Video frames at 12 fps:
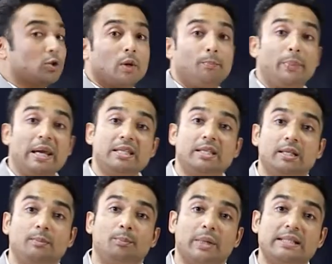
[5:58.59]
So a
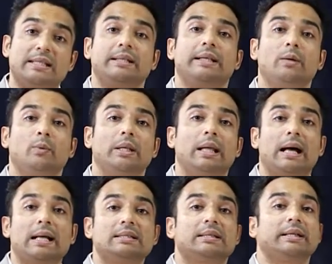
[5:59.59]
patient presenting with
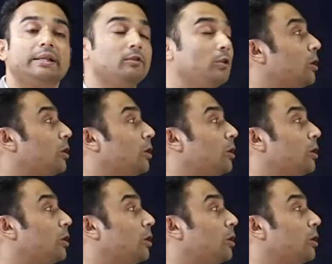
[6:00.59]
ulcerative